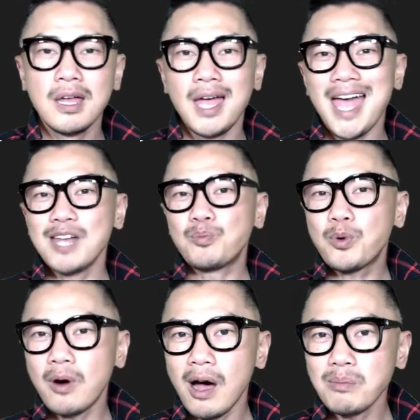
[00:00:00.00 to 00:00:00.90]
and
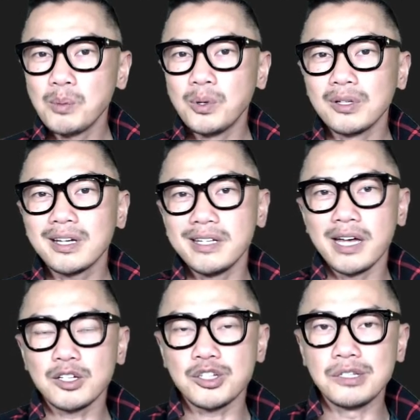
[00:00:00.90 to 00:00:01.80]
probable
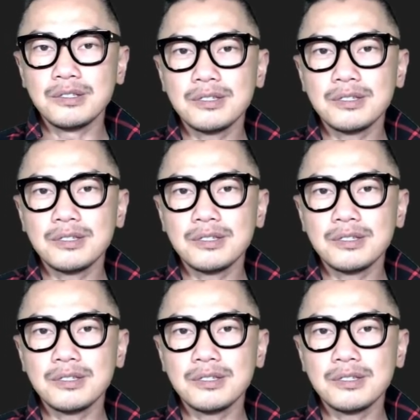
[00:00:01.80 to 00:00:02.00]
connections